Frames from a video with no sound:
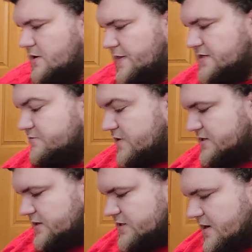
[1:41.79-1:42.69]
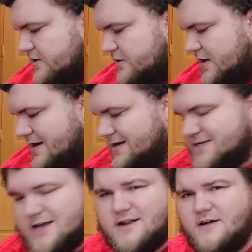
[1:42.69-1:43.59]
Uh, that's a wrestling title.
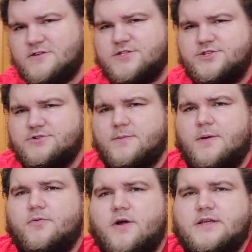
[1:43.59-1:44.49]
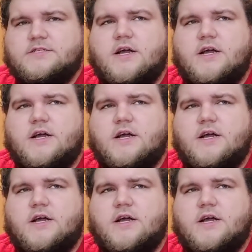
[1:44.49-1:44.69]
Ten dollars is usually my price.